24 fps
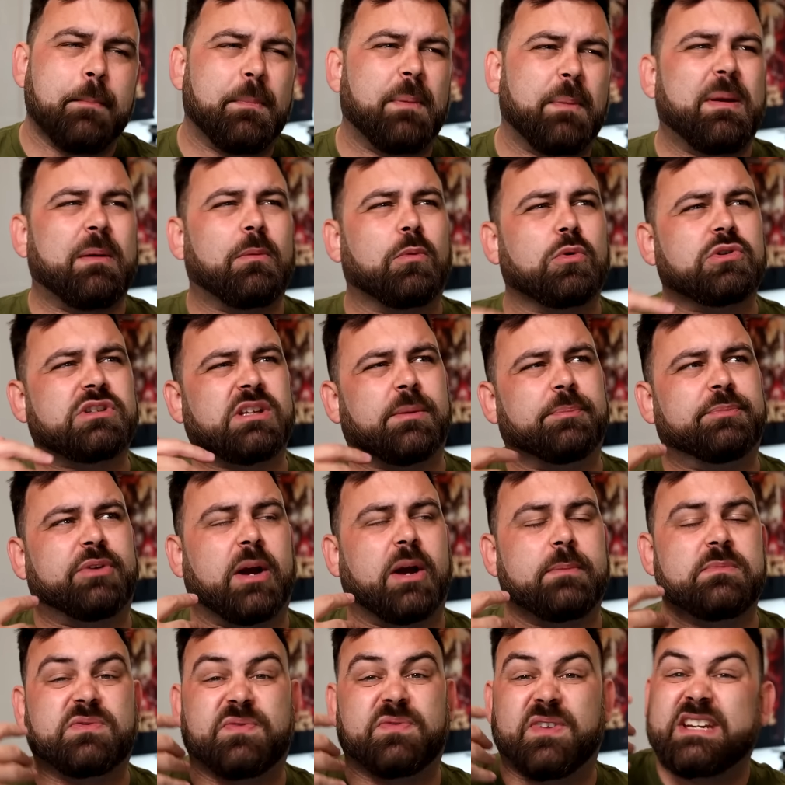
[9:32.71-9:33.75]
But people will
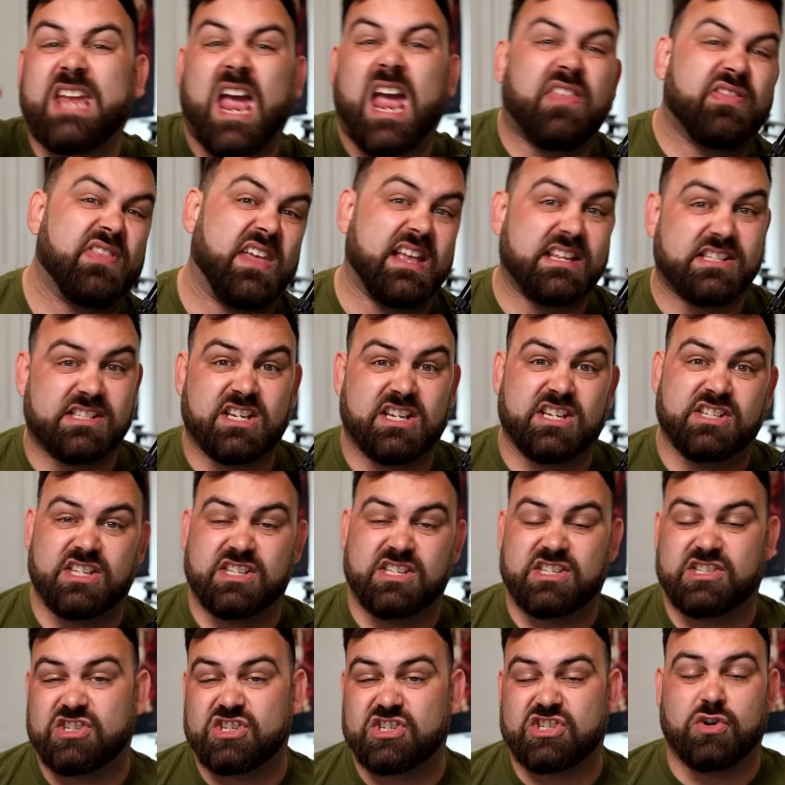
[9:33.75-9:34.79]
sometimes forget this because
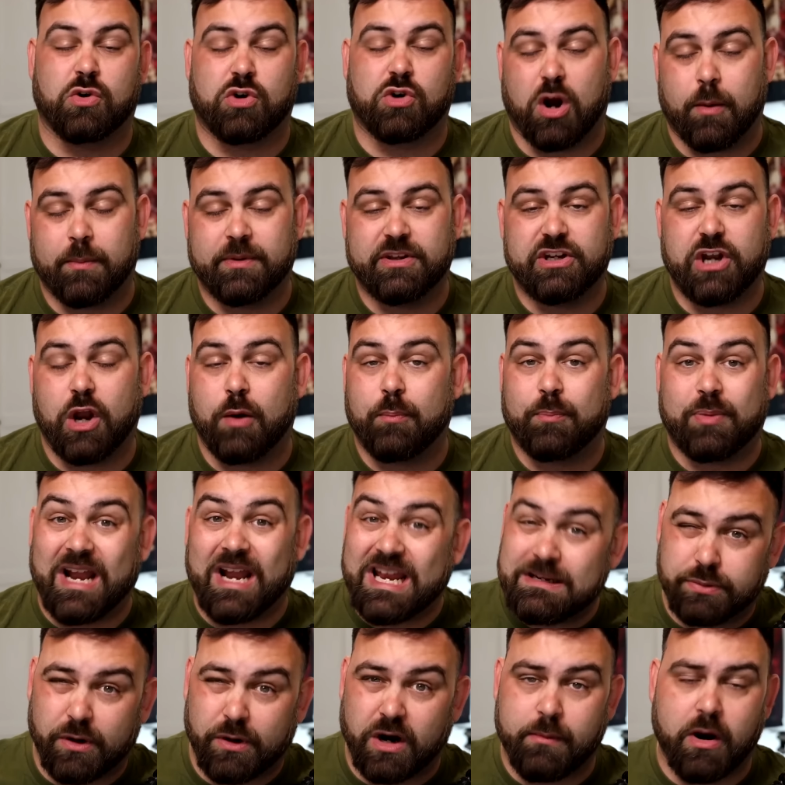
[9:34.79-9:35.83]
it's just not common that you don't
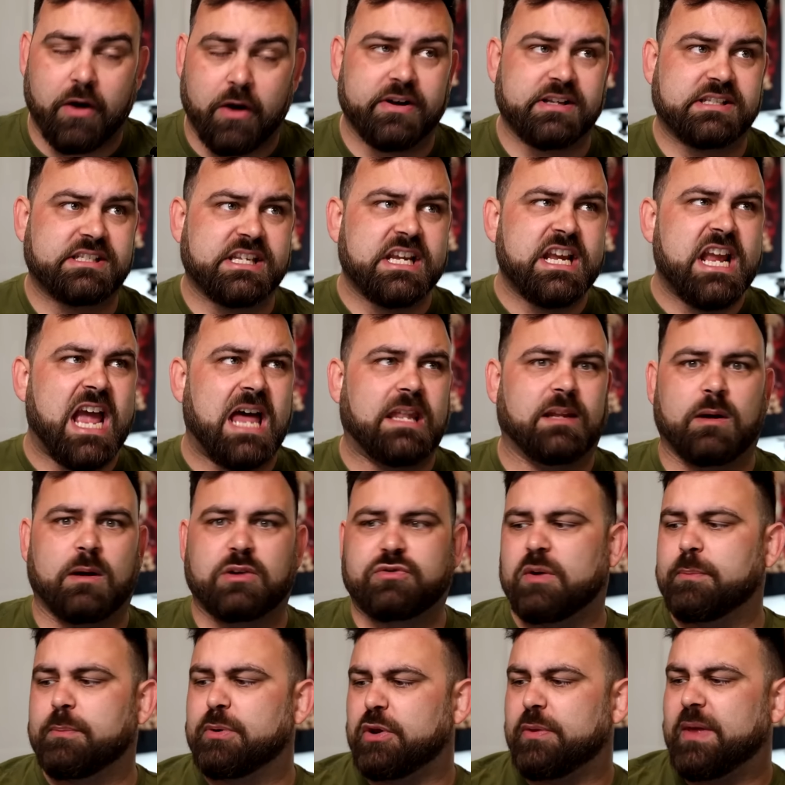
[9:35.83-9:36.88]
play Primaris. And they
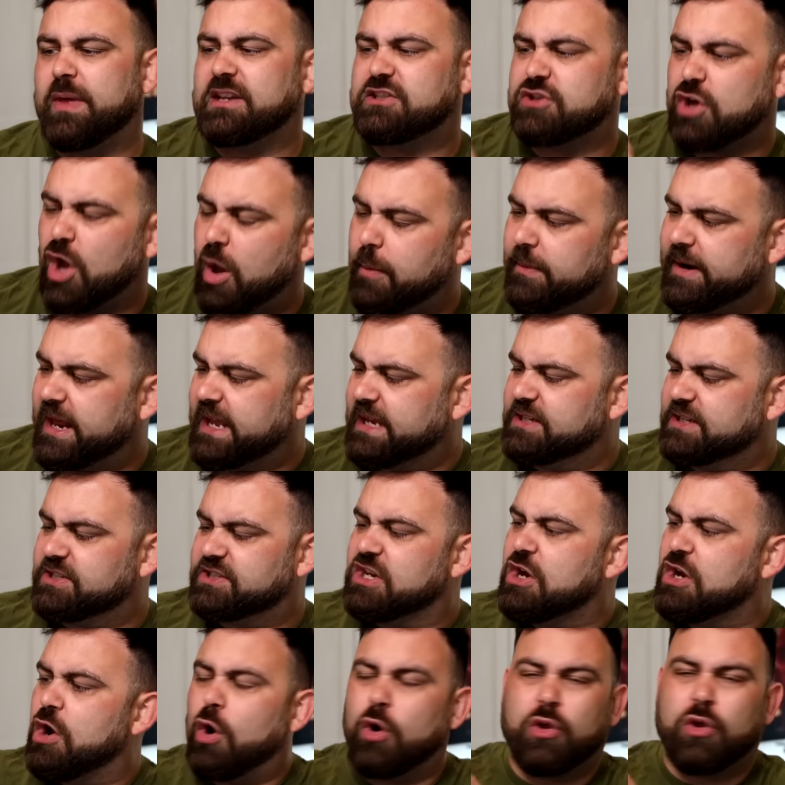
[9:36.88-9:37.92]
might try and put it on their
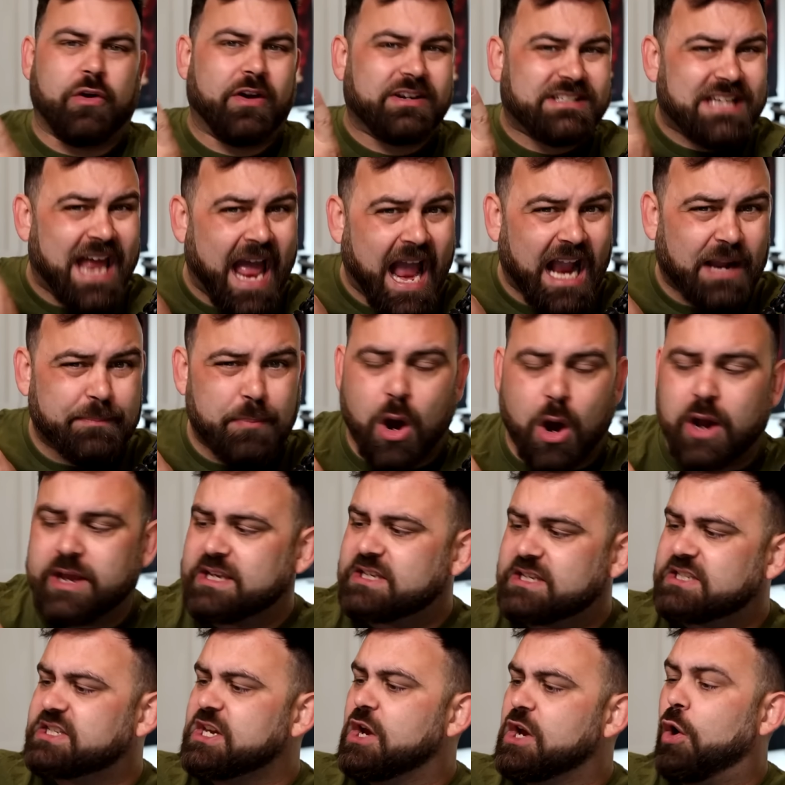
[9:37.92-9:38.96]
Terminators, or their Attack
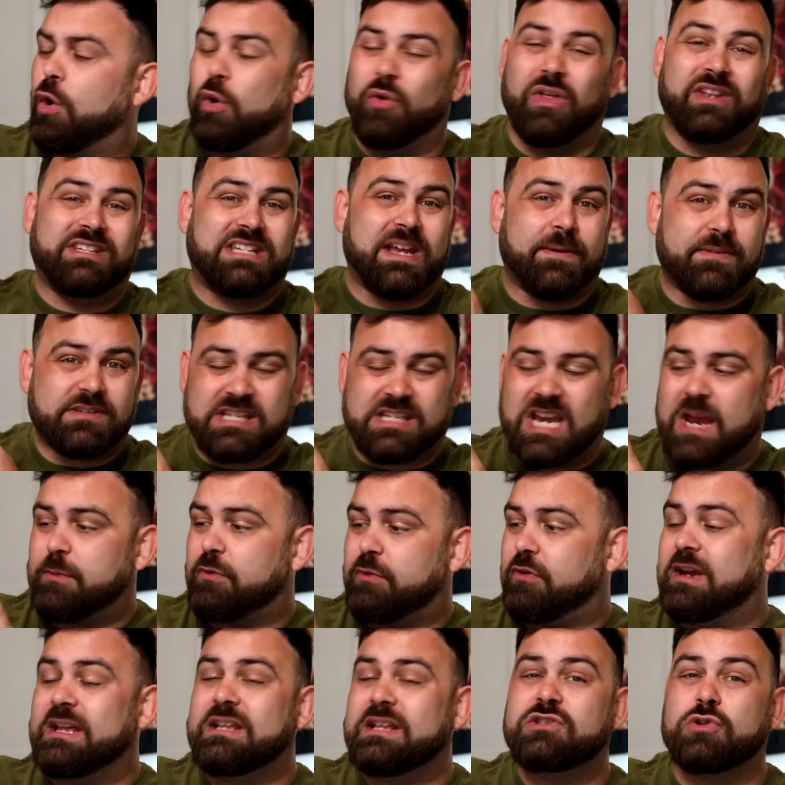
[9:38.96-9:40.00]
Bikes, or their Devastator
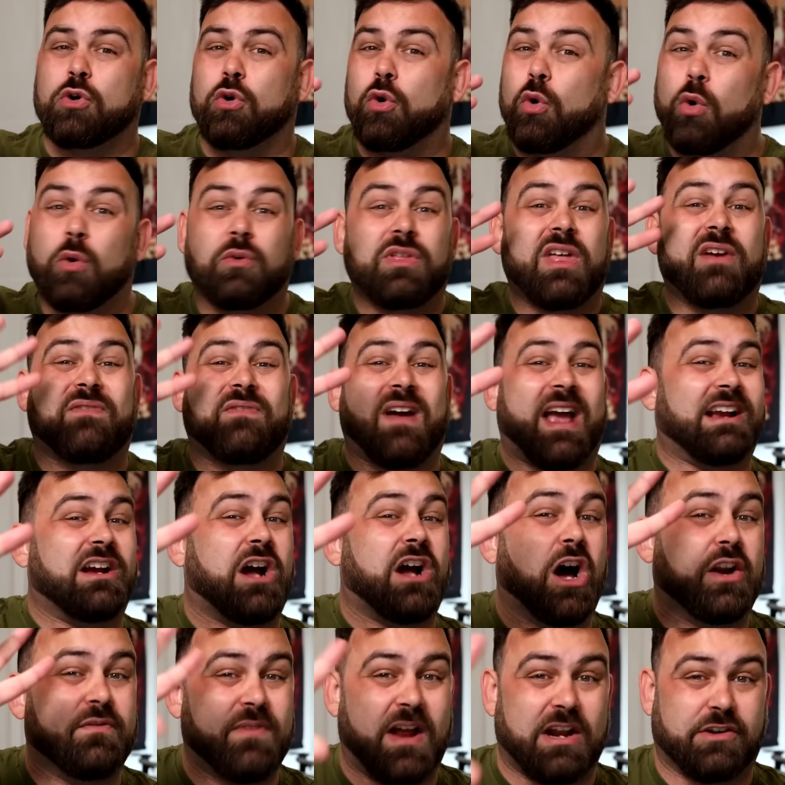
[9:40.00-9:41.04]
Marines, or their
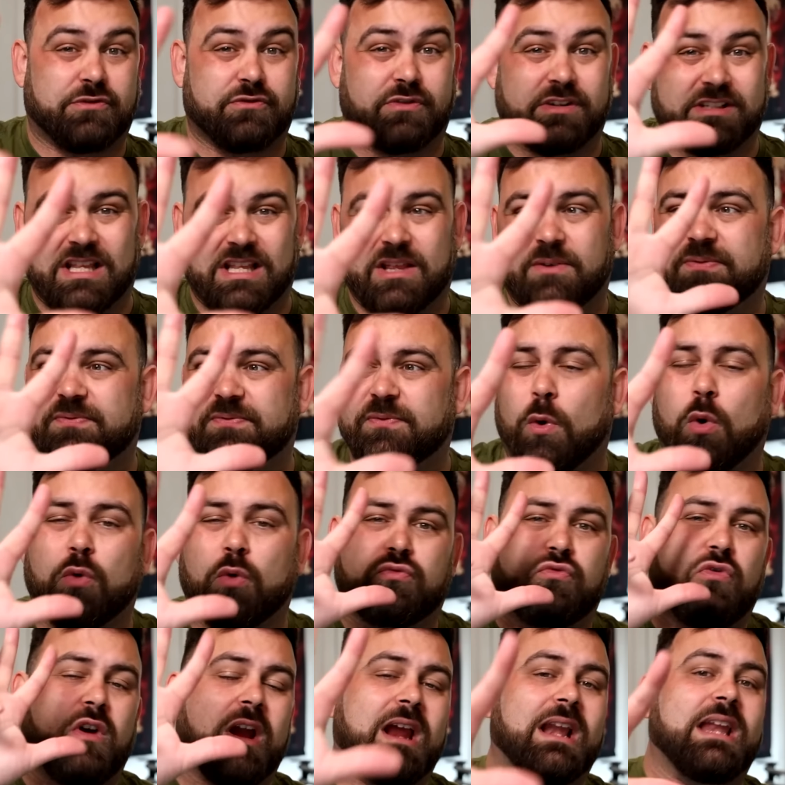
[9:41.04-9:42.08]
Vanguard Veterans. They're the four
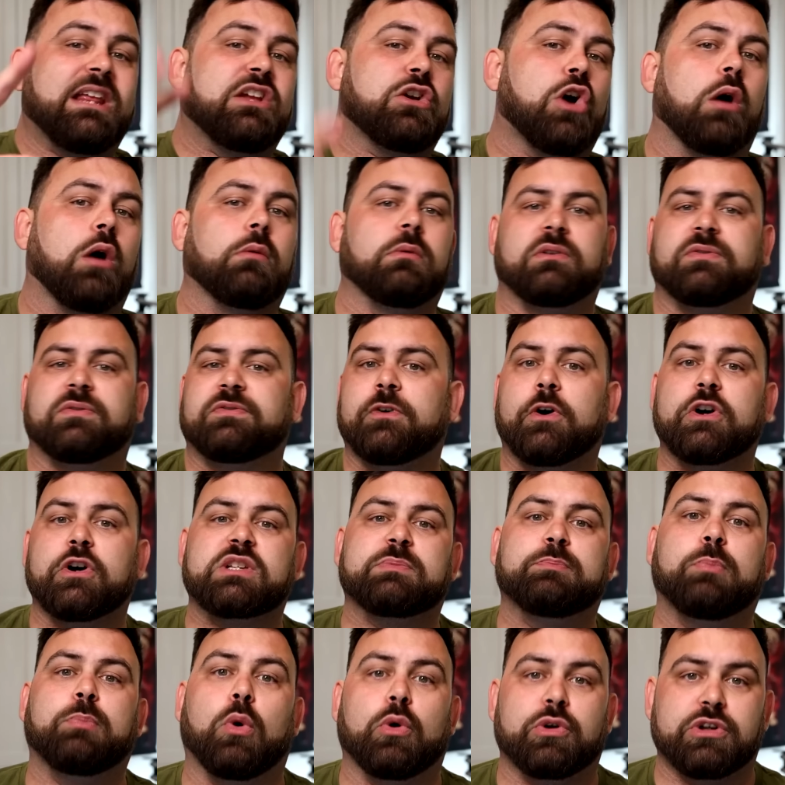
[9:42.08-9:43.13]
really common
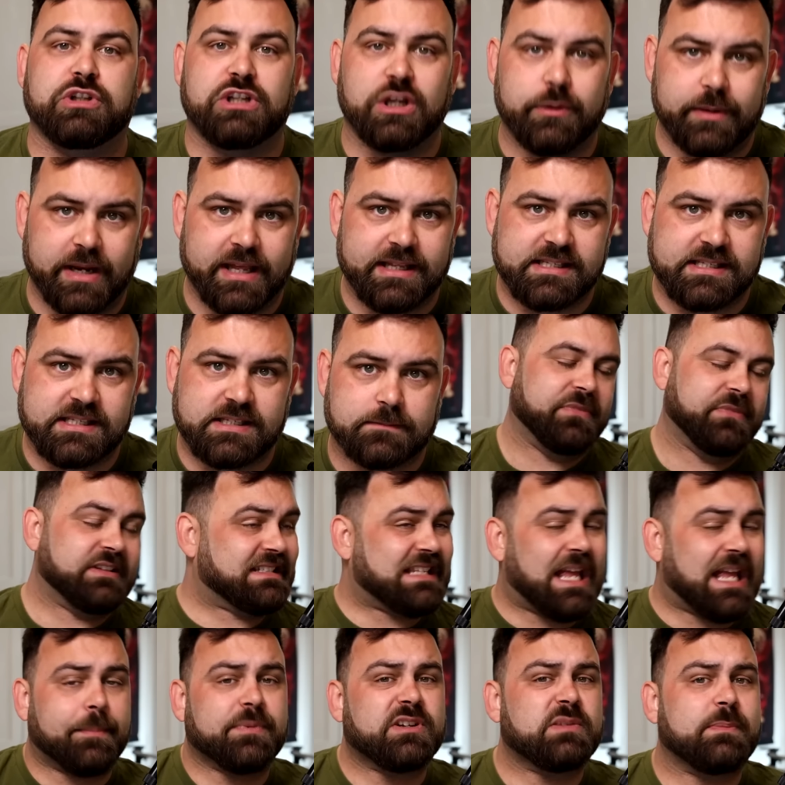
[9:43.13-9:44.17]
firstborn units. This
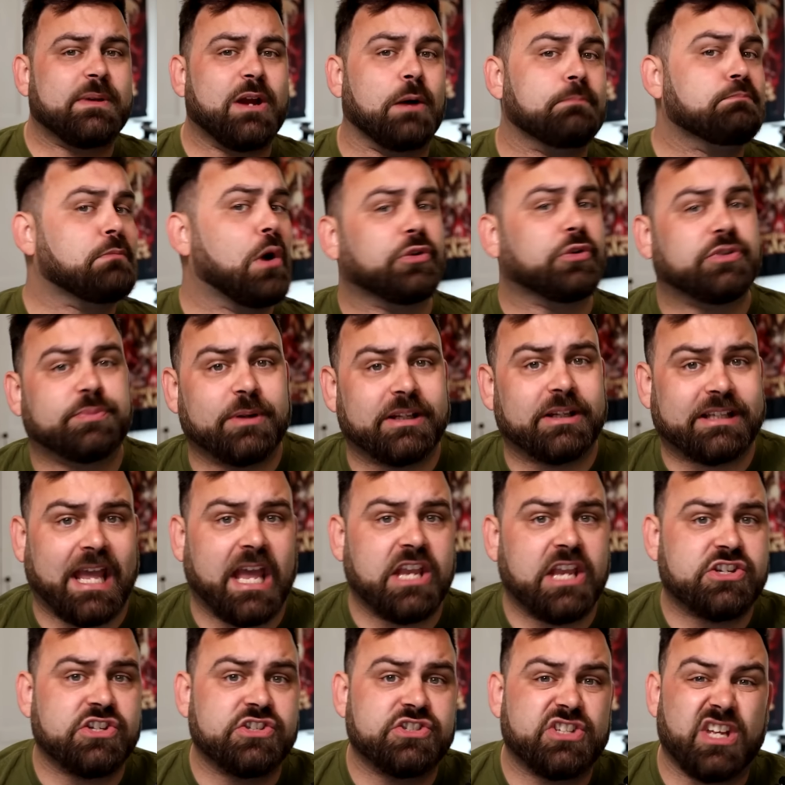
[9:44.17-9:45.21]
has happened to me on multiple
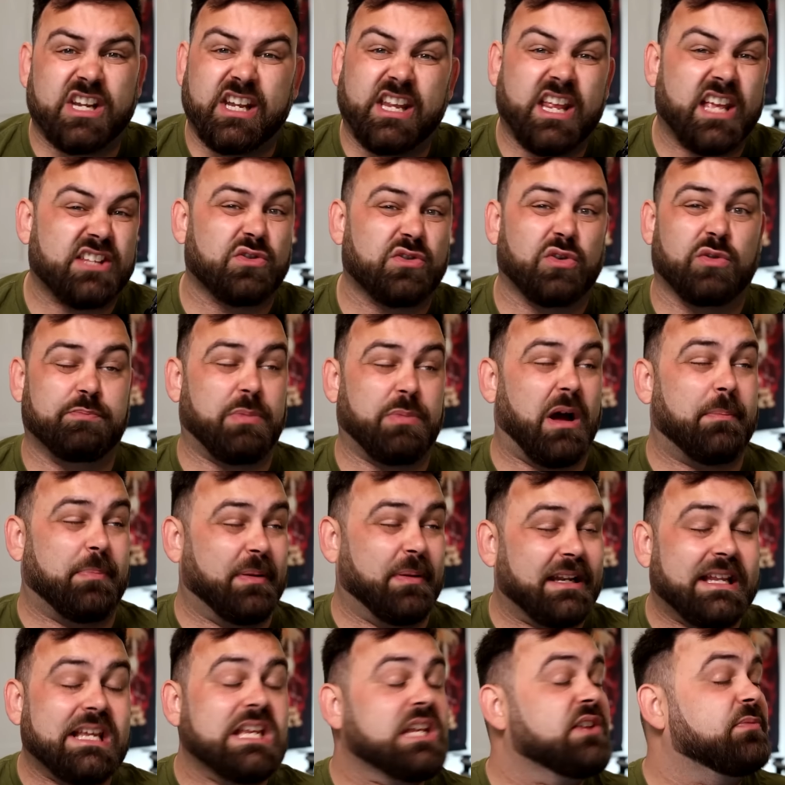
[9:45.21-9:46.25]
occasions, and it has, I
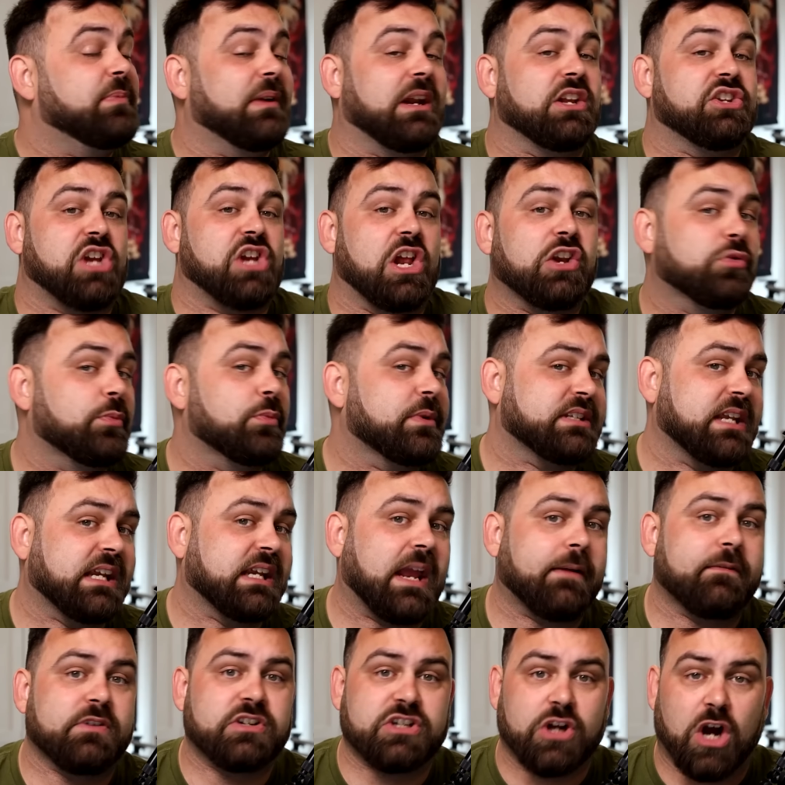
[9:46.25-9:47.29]
believe, been a genuine
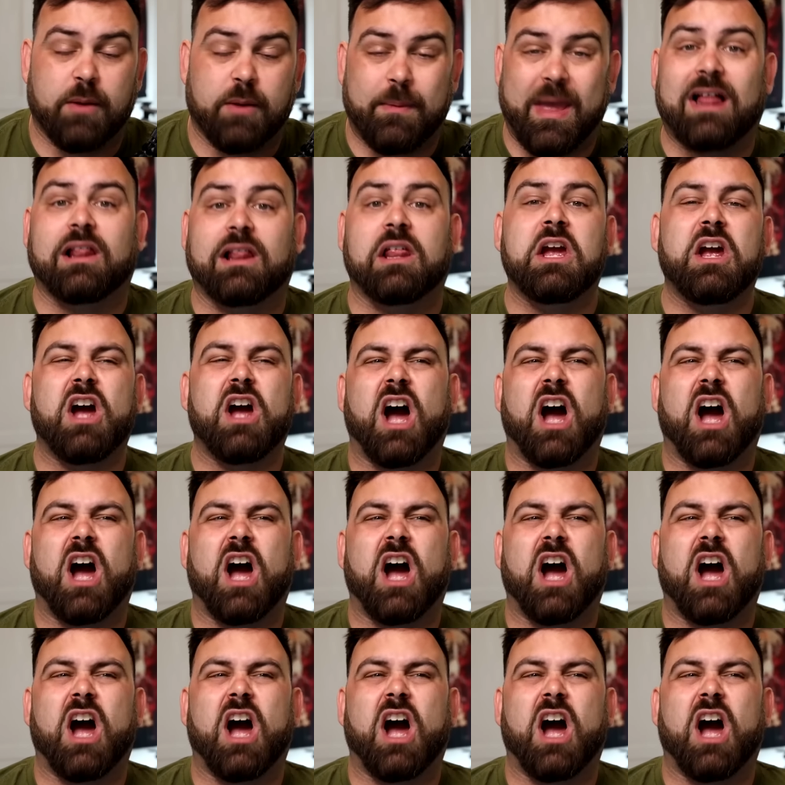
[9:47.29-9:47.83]
mistake every time. Hell,